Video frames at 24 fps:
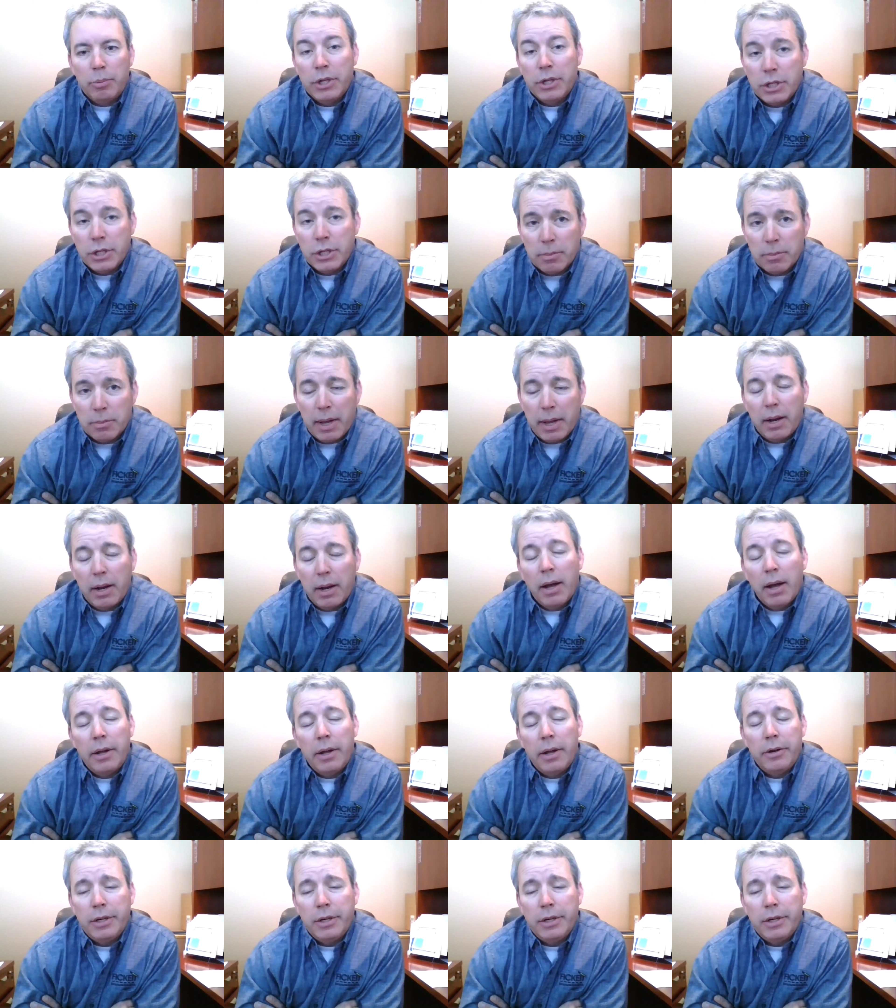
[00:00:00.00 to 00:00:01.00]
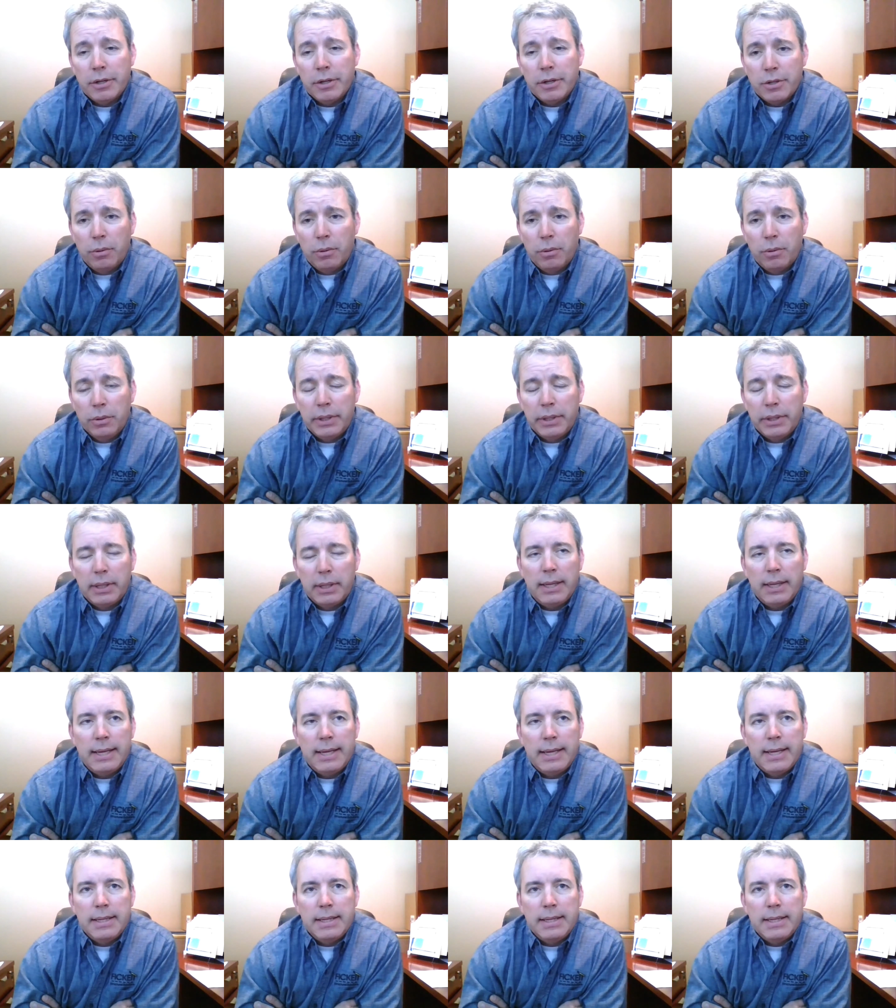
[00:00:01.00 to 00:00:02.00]
bridge is about 100 years old,
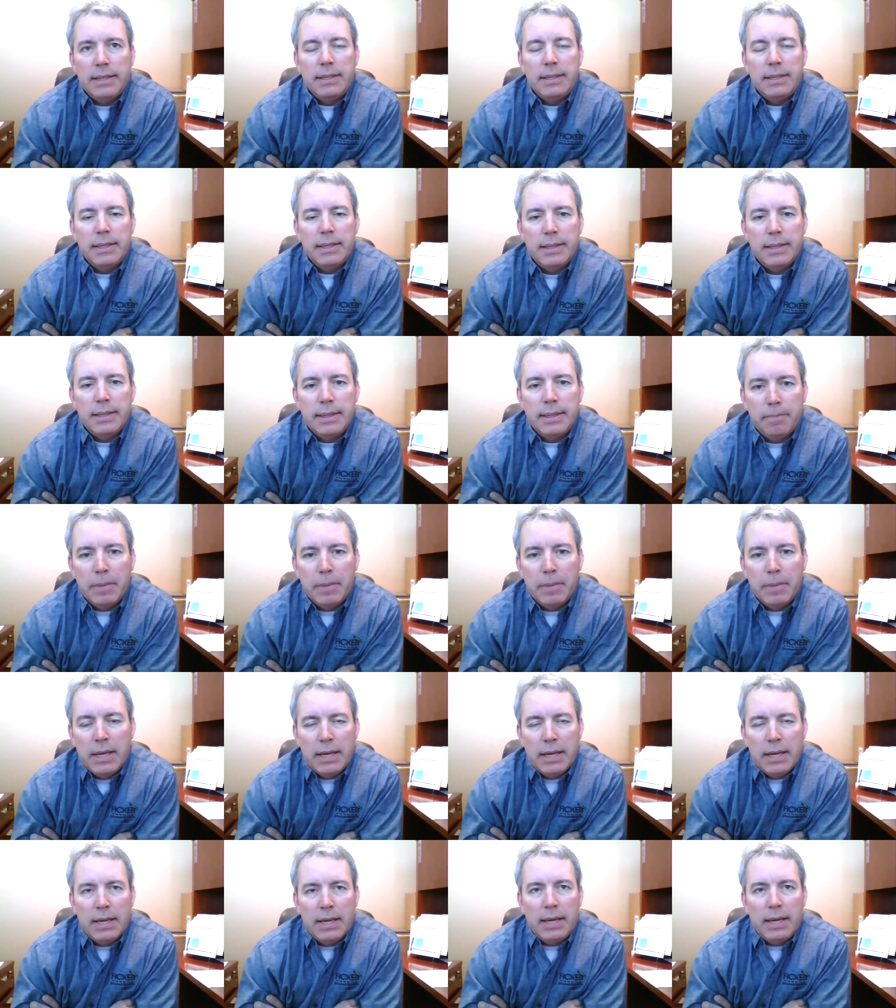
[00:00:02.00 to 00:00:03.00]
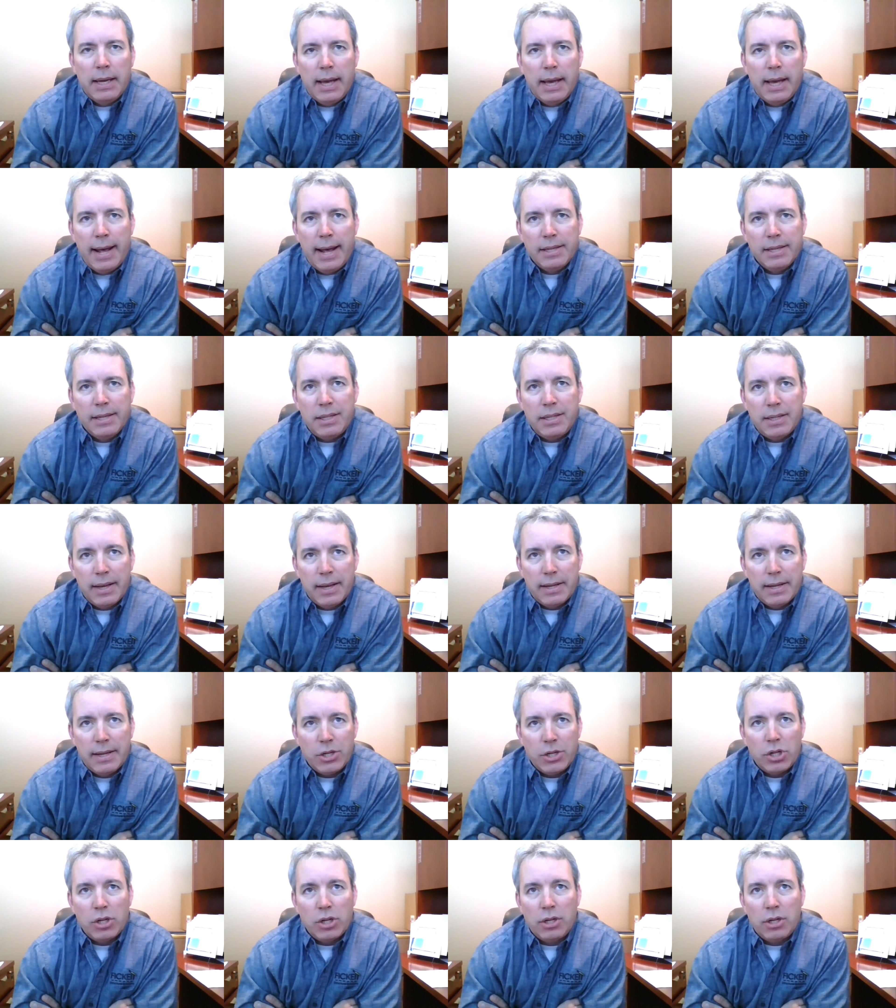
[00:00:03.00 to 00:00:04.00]
and as
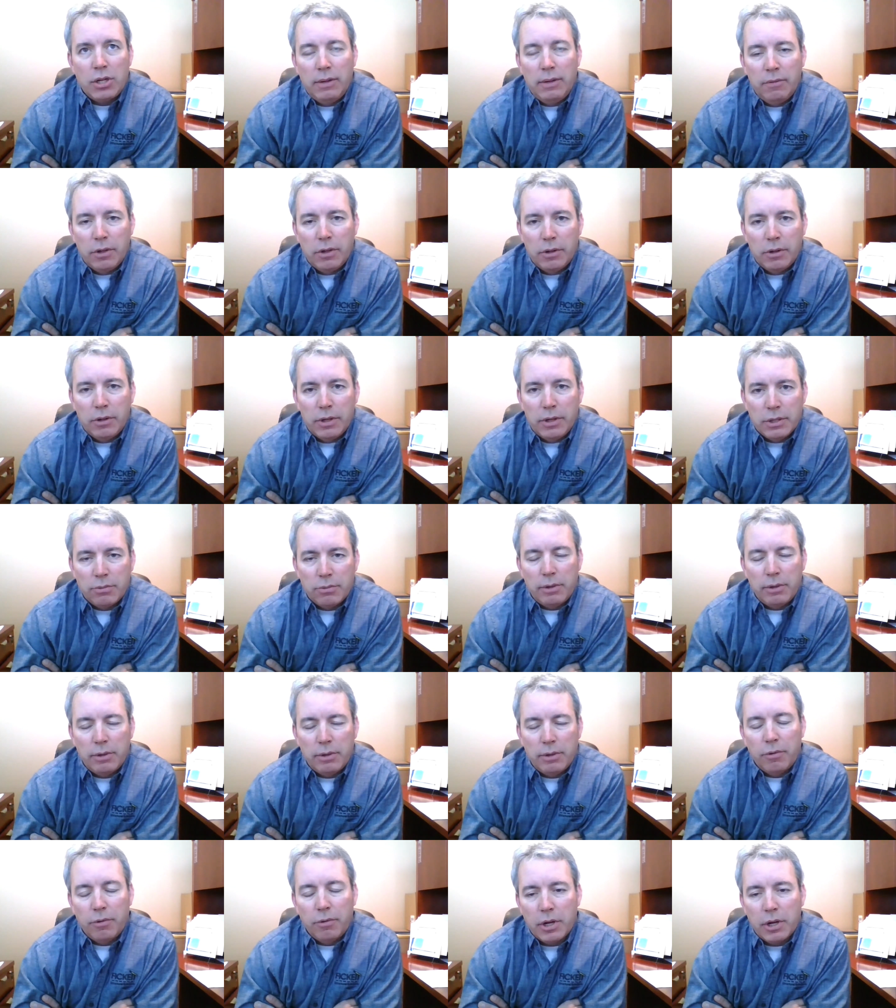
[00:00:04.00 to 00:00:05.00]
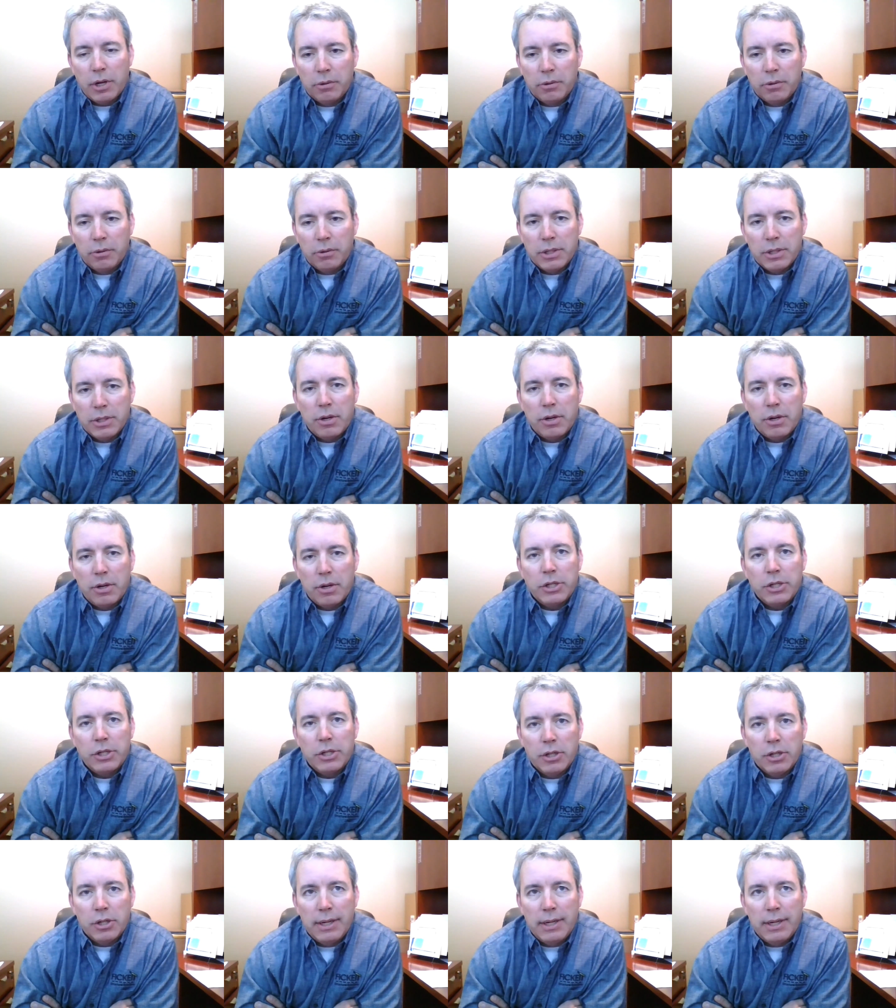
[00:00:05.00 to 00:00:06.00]
such, even though it is a reinforced concrete
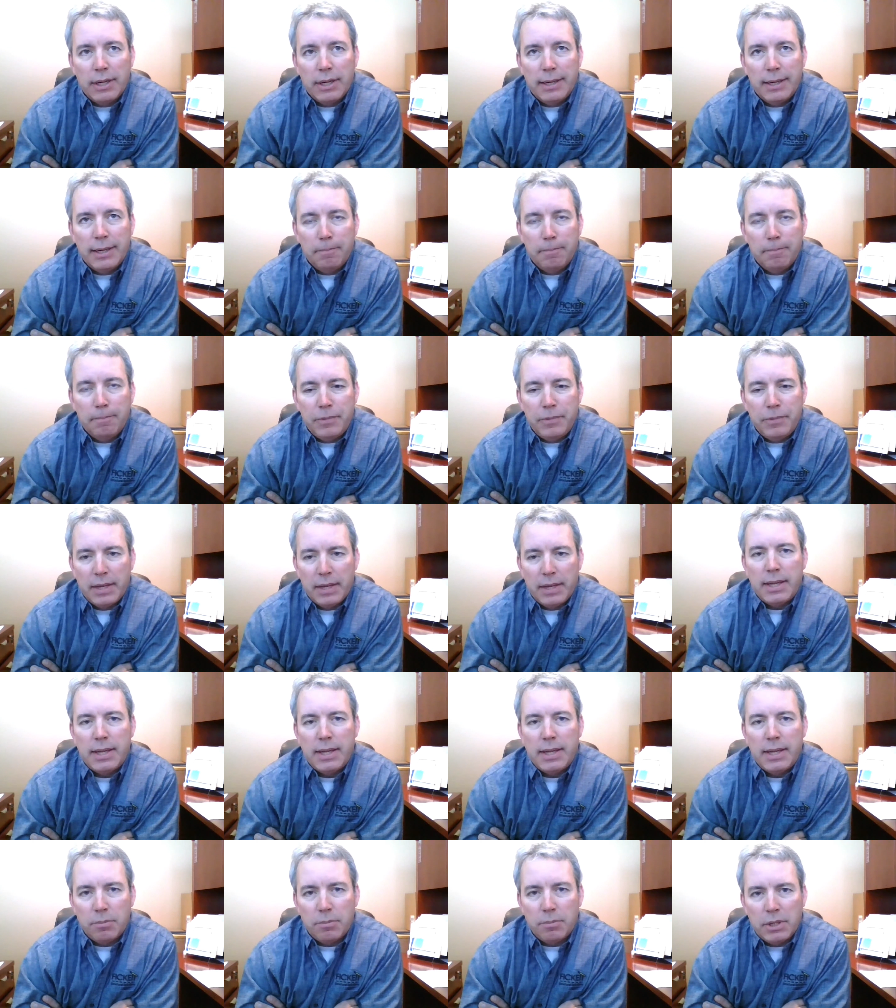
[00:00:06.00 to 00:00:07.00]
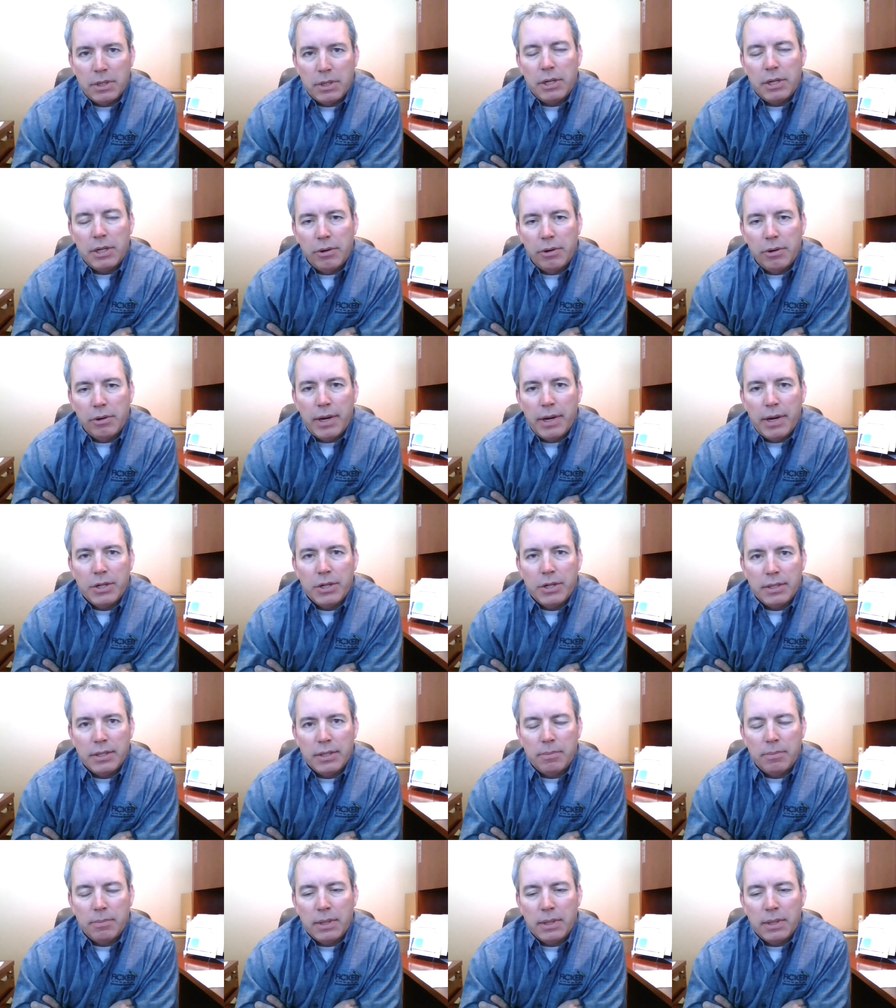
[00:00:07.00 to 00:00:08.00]
structure, does have some deterioration
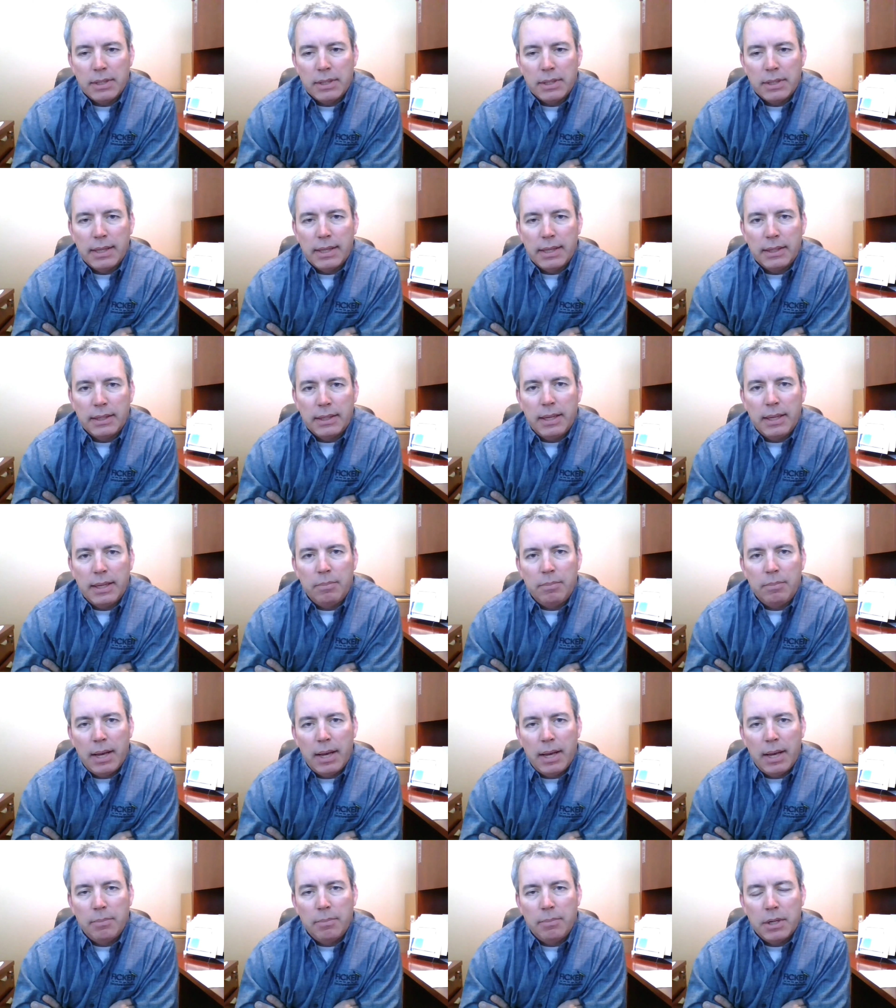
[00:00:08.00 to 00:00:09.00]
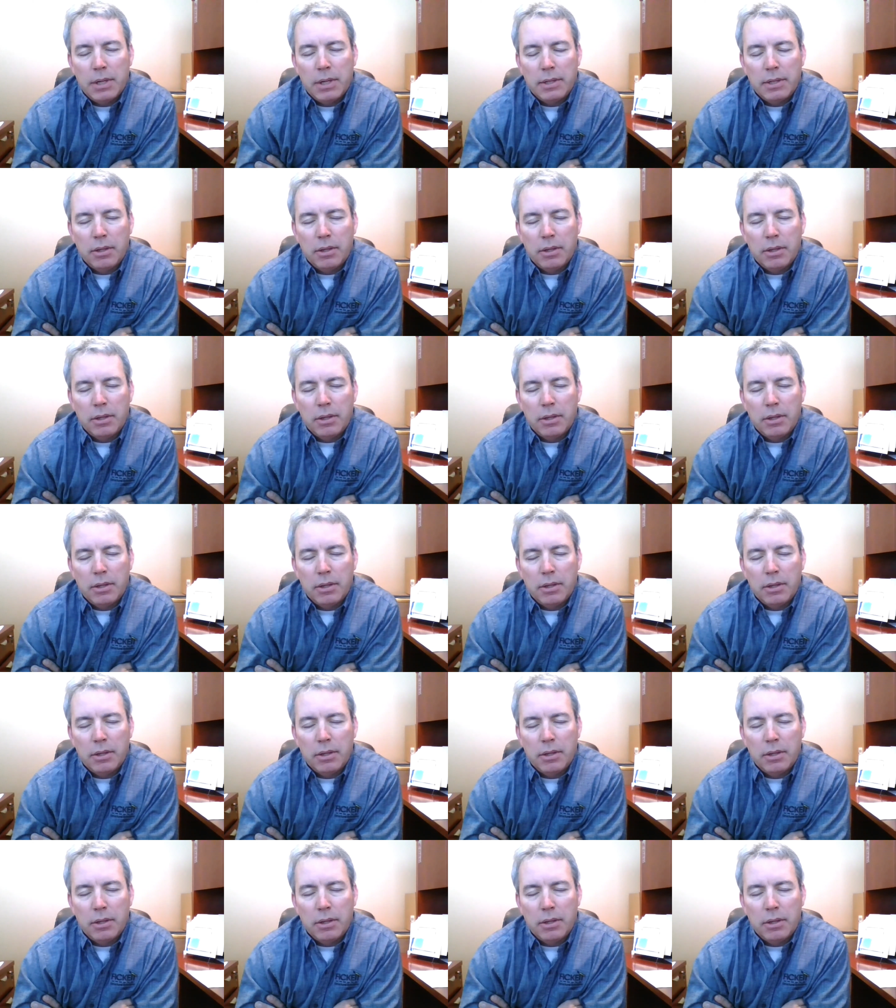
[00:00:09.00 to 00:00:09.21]
and some things they like to keep tabs on.